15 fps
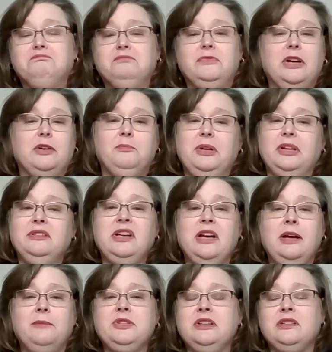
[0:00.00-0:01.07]
There have been
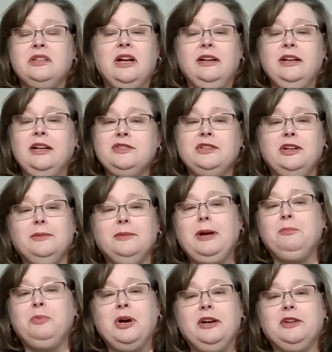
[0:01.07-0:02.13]
times that it's not necessarily my
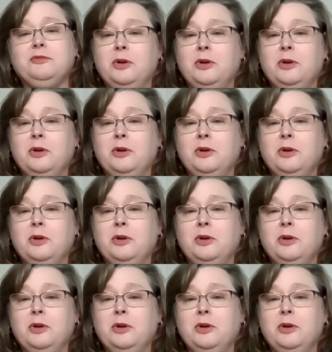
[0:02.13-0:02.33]
proudest